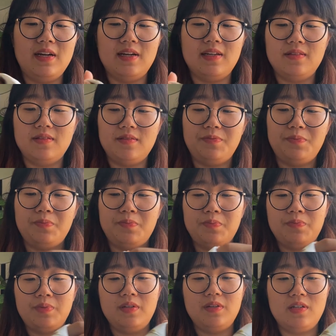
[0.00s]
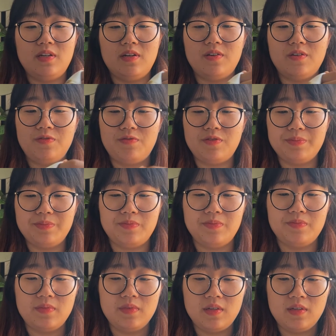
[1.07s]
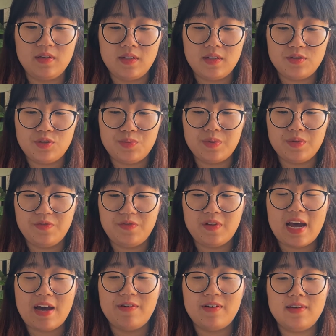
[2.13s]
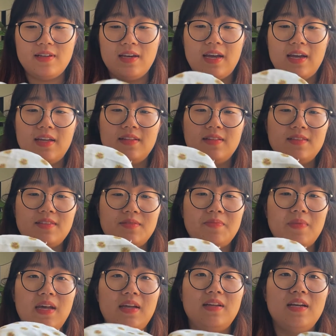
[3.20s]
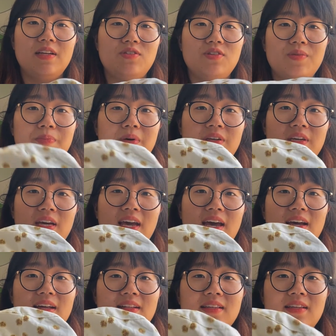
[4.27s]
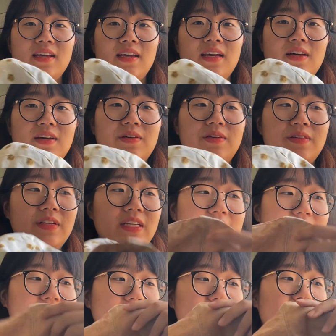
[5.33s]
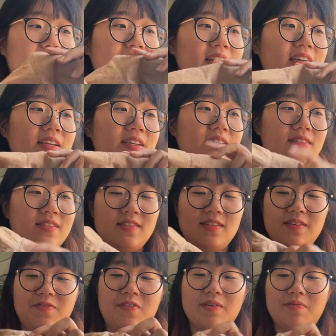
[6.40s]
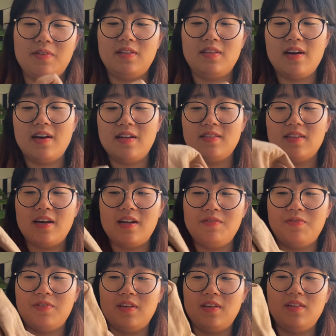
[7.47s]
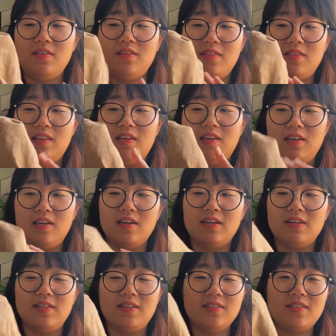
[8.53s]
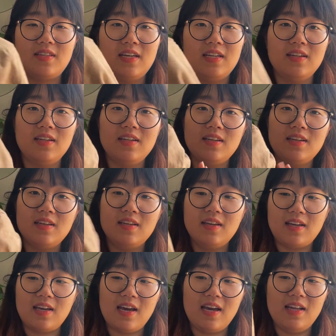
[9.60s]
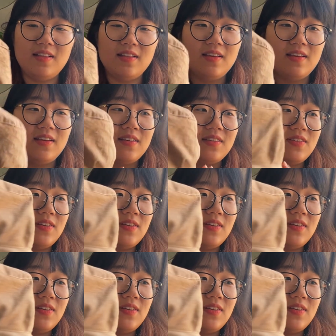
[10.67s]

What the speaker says: and print it off from Spunflower and made it into a bucket hat. On inside is the fabric that I dyed with the onion skin again, so